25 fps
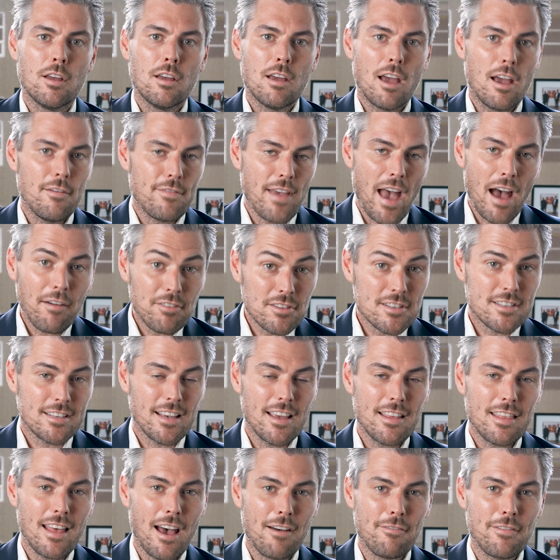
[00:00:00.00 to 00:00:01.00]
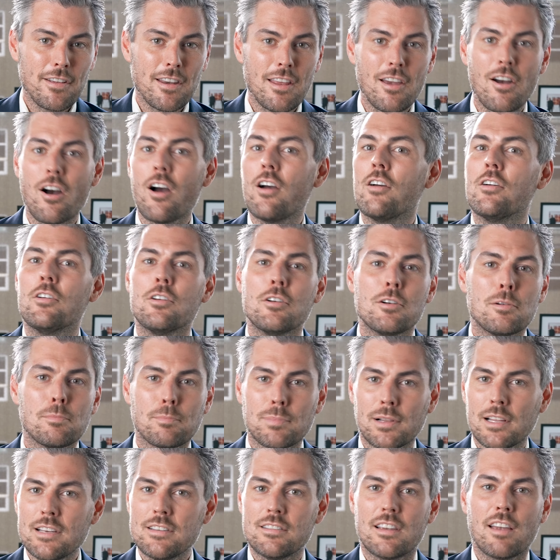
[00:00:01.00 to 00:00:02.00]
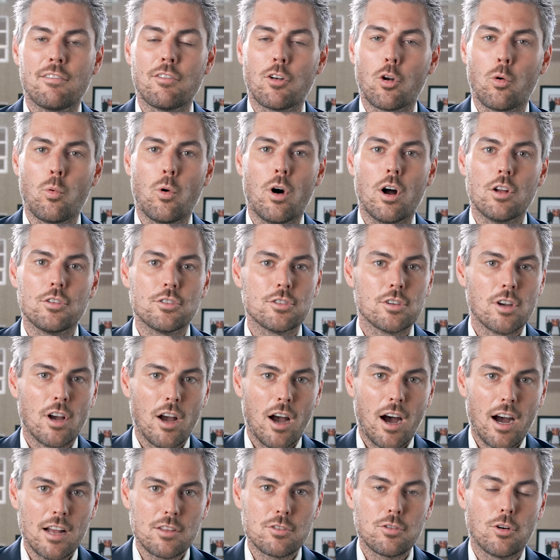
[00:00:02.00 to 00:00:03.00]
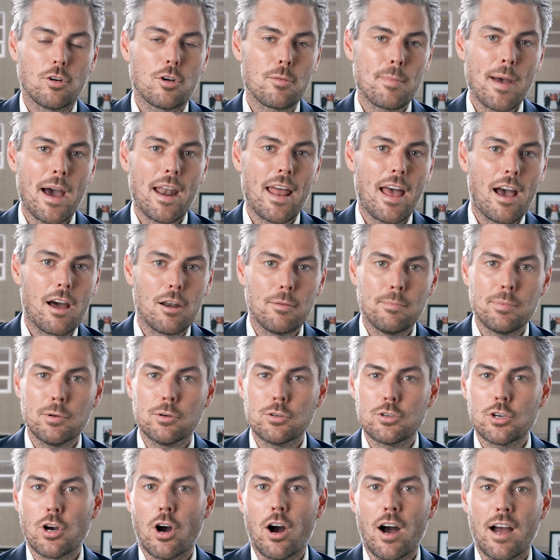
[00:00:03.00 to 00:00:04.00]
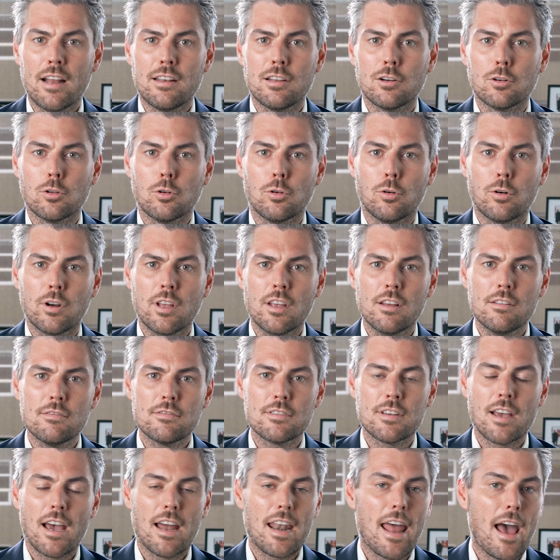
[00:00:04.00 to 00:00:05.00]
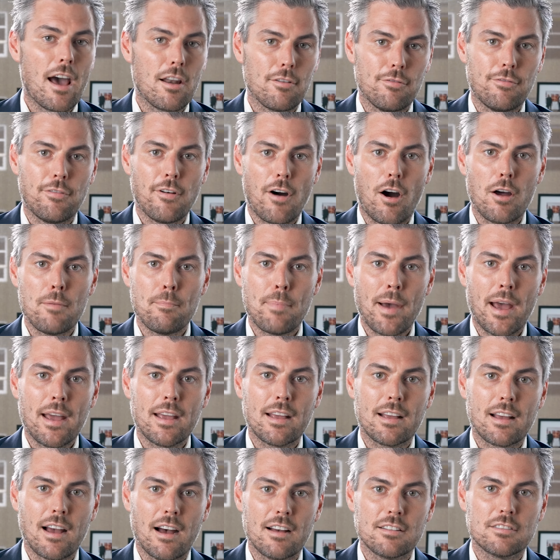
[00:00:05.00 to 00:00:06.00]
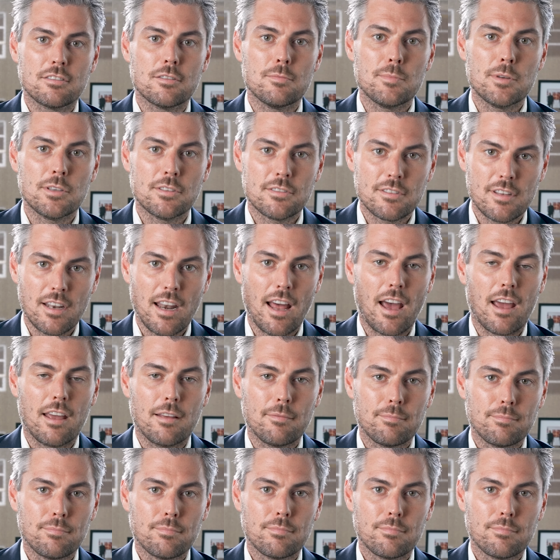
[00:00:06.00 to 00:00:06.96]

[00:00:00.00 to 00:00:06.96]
If you haven't seen that video, please give it a watch. I talk about how to build your ideal audience and how to find paying customers today.